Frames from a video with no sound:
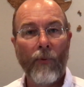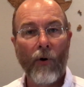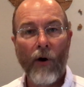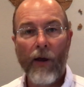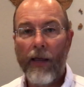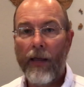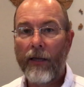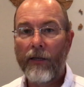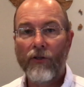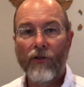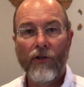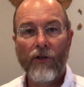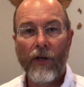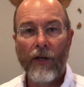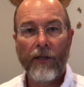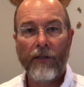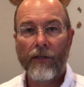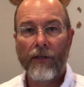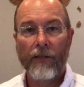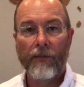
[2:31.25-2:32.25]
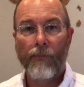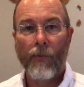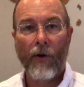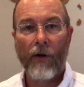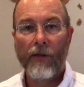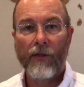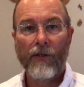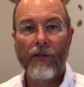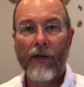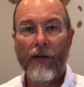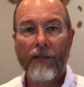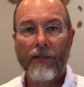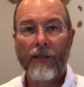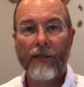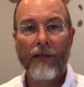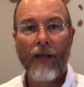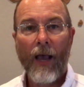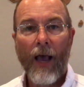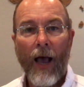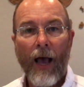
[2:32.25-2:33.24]
Praise Jesus. Praise
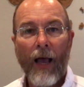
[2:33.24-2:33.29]
Jesus.